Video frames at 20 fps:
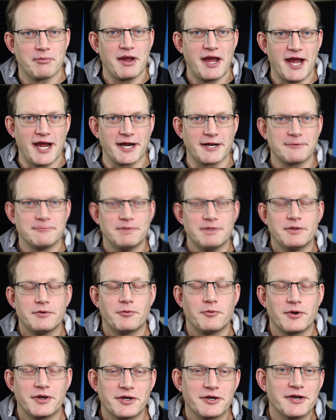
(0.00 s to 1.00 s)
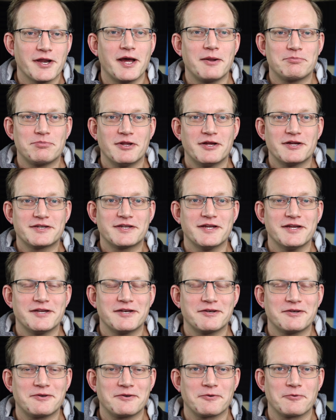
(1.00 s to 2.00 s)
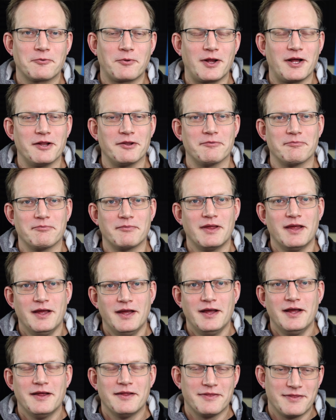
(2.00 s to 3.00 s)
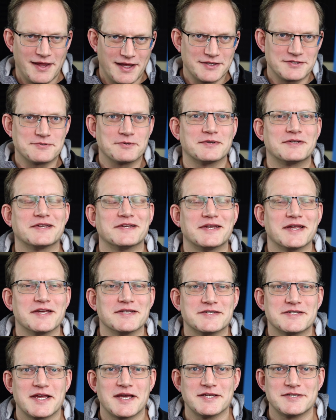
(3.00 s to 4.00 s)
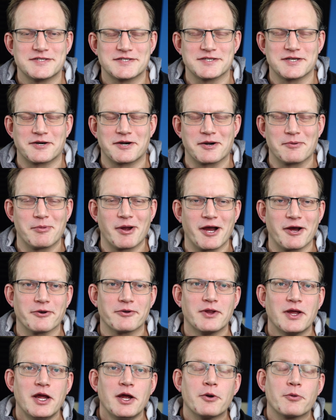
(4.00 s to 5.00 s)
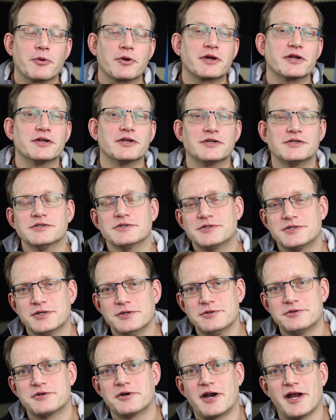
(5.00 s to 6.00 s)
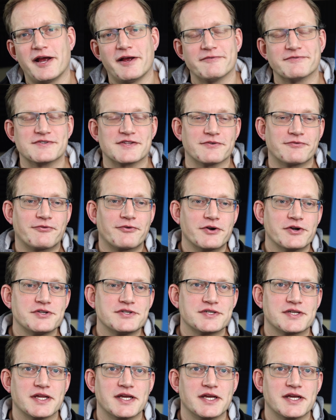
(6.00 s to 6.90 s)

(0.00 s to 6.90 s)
pack. When you're not plugged in, well, that's what today's tests are about. We're going to do two drives. The first